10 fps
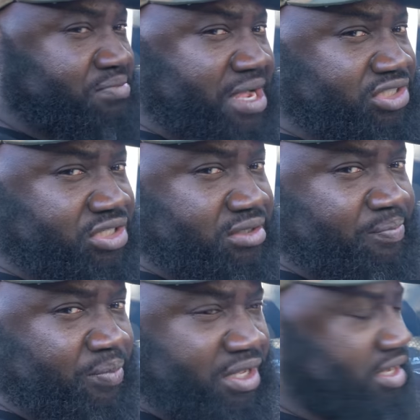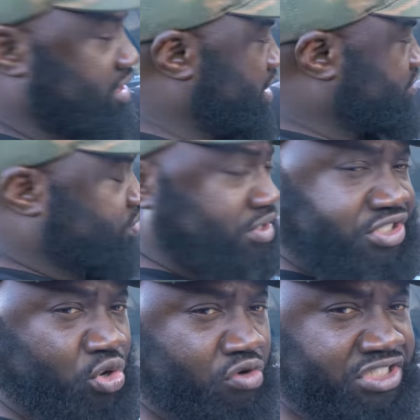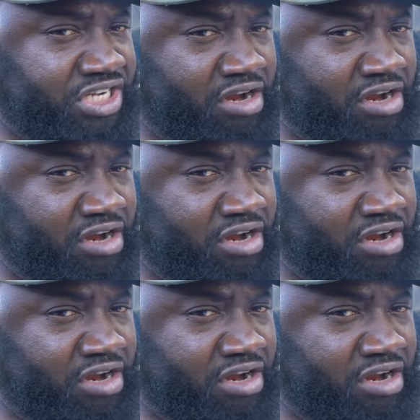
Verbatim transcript: to mention, it comes with a storage